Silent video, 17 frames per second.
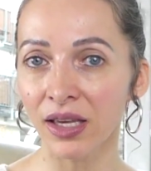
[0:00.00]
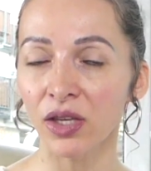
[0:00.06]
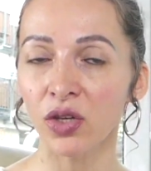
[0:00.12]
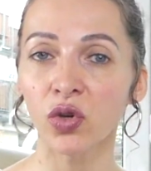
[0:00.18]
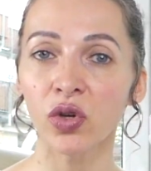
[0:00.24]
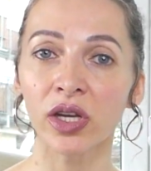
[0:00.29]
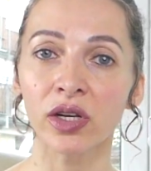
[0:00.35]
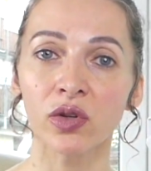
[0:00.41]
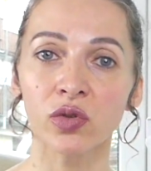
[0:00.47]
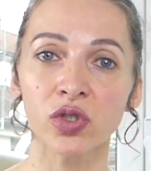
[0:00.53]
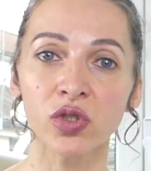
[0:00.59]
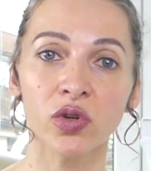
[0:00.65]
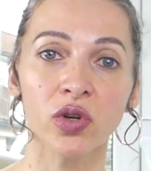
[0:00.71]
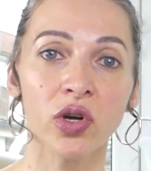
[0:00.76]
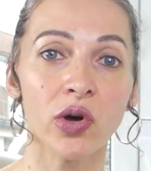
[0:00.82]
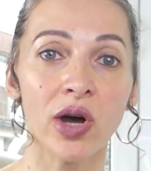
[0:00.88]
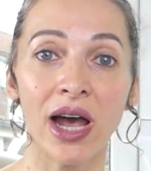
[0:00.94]
you can also
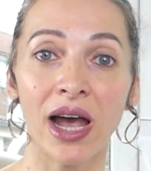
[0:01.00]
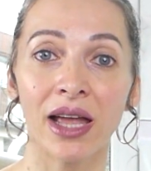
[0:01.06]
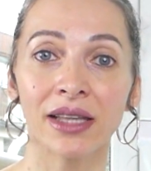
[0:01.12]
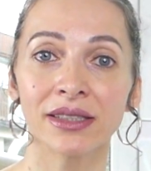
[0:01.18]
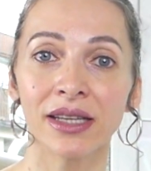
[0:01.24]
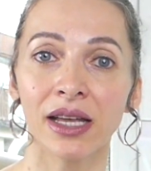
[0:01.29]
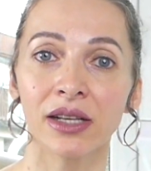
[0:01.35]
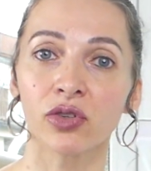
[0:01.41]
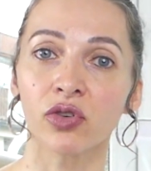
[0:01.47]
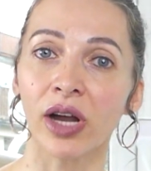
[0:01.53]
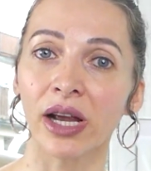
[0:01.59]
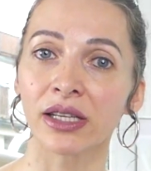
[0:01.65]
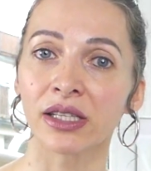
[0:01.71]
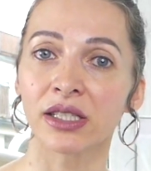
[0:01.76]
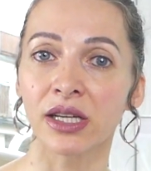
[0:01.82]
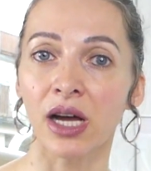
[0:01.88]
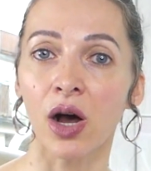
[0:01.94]
go ahead and
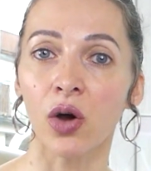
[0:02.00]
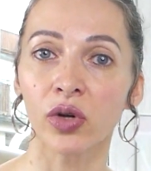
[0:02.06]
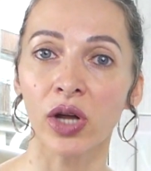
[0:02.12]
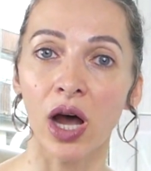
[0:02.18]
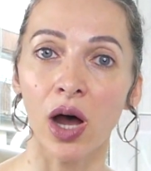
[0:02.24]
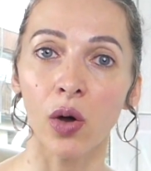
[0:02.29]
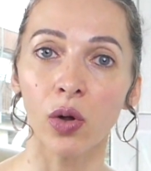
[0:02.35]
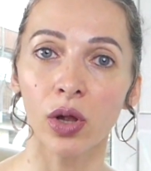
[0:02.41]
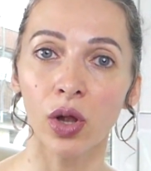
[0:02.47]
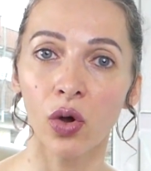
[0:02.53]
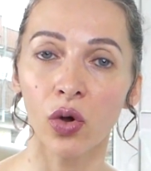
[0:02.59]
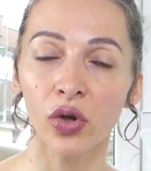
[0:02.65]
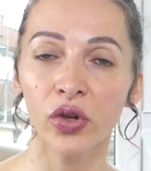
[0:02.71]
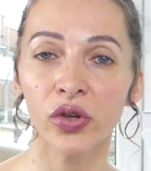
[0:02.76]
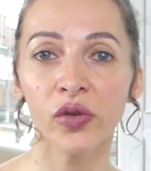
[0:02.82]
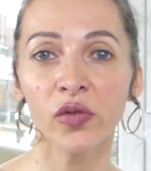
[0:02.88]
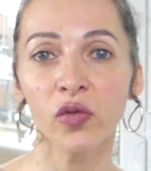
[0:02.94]
write down how
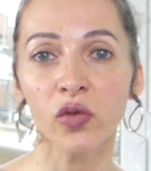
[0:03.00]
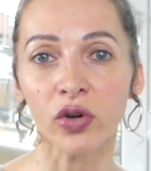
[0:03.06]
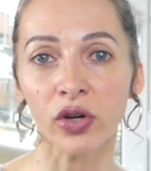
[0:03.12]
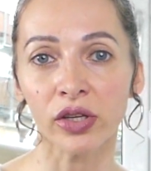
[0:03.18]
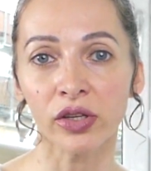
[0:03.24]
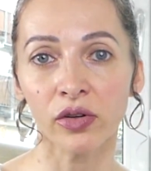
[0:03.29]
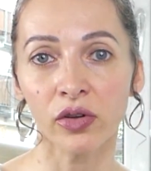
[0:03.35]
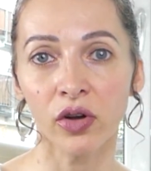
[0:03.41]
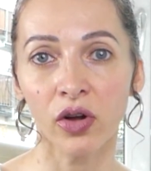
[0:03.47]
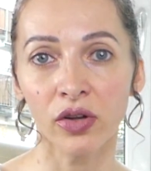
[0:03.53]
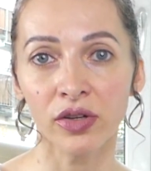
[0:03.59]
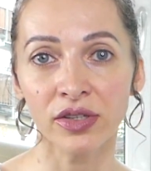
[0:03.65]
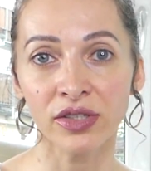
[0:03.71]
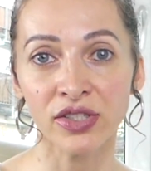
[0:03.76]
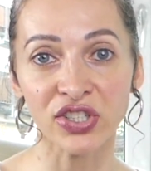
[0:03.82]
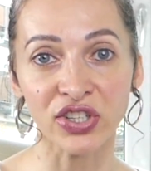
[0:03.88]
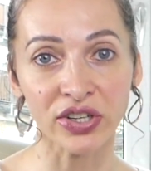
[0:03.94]
long you worked
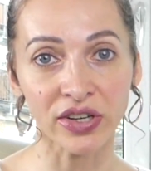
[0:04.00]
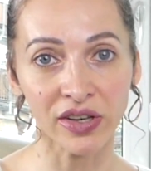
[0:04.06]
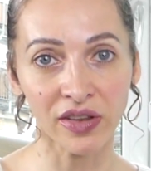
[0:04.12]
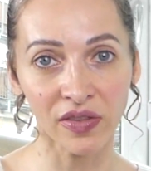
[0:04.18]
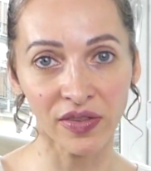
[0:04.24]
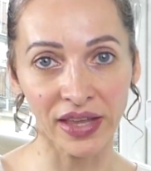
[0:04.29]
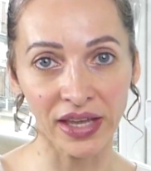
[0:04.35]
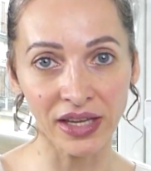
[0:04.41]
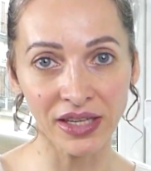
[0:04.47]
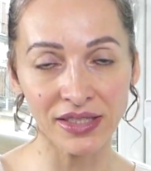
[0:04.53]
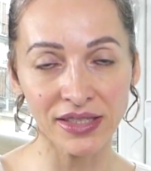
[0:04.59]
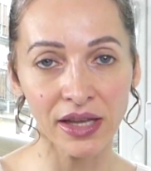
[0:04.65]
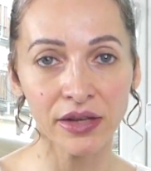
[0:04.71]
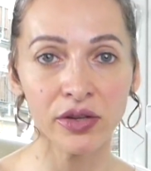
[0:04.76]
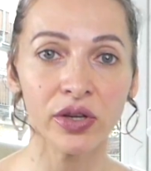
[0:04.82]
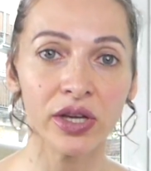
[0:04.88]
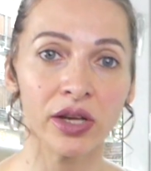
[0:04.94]
on certain things,
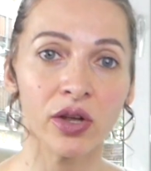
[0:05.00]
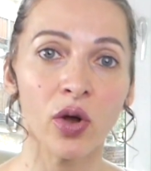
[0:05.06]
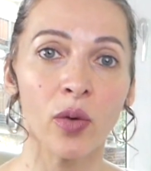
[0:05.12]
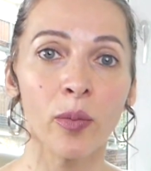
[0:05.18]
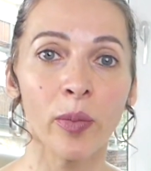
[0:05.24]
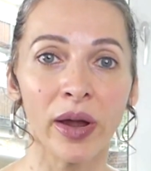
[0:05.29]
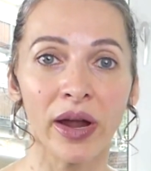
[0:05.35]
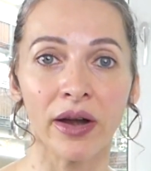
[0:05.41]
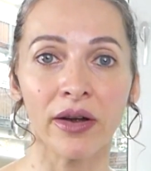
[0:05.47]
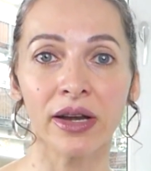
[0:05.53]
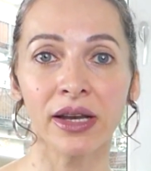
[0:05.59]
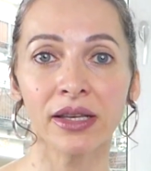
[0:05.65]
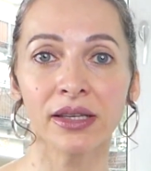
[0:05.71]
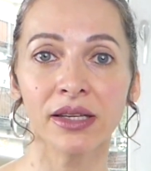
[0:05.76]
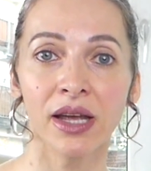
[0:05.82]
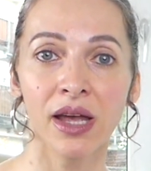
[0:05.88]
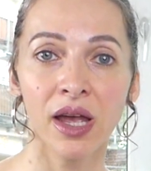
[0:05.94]
and you can compare
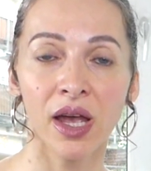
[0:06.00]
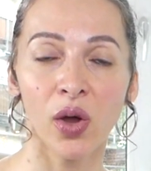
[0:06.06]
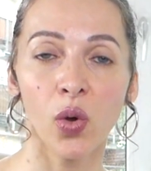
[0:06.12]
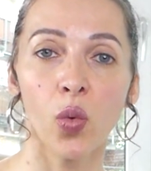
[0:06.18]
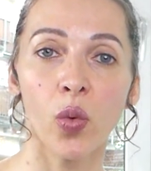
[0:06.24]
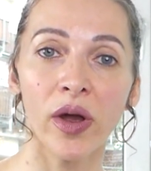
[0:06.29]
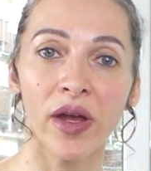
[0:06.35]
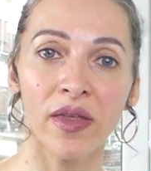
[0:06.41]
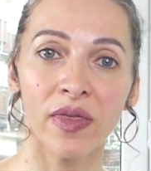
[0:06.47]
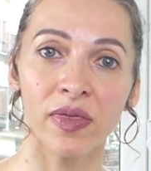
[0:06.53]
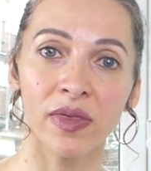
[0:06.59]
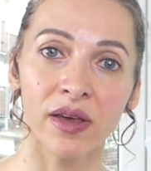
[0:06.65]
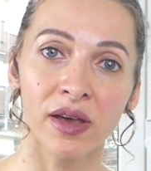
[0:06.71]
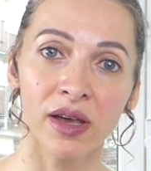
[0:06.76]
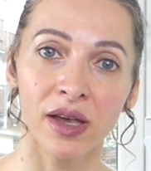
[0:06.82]
it with